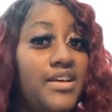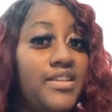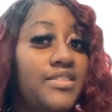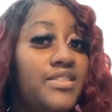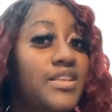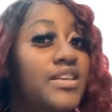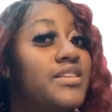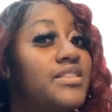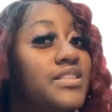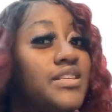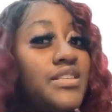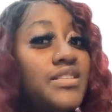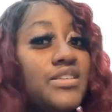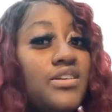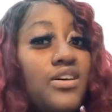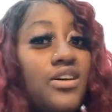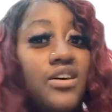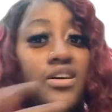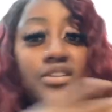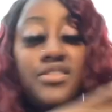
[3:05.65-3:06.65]
this is
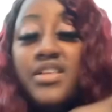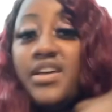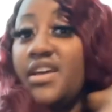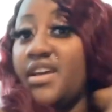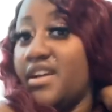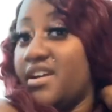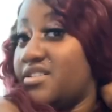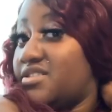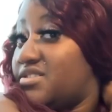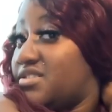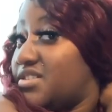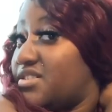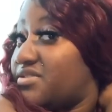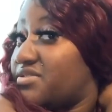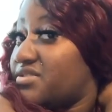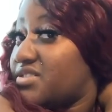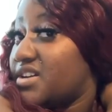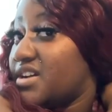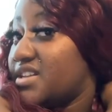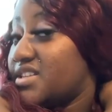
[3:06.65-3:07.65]
all the hair to the
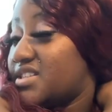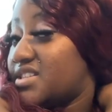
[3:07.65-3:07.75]
front.